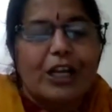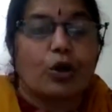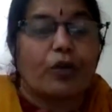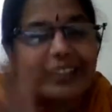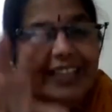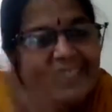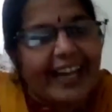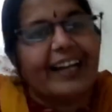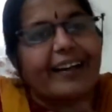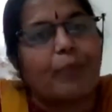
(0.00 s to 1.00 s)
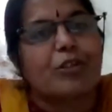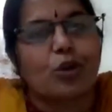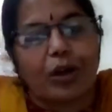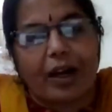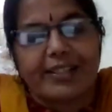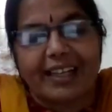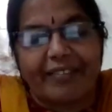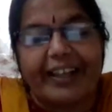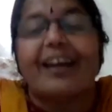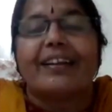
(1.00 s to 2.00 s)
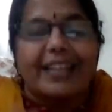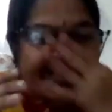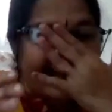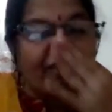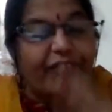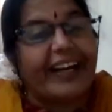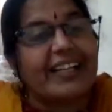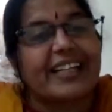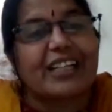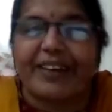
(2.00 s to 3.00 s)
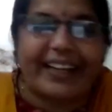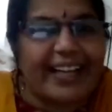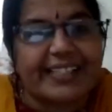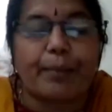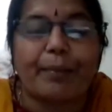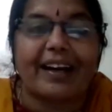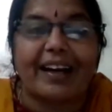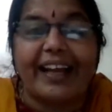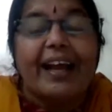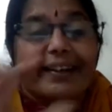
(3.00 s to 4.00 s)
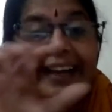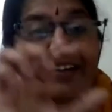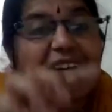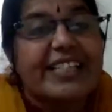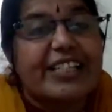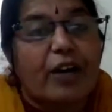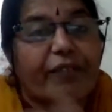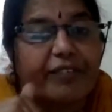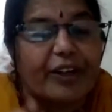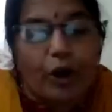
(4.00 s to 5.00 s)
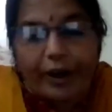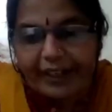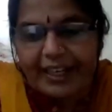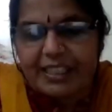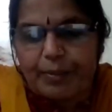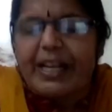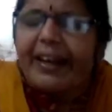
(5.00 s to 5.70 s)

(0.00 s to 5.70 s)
So when the child comes to class 11, the child finds it very easy. Similarly, diversity of living organisms.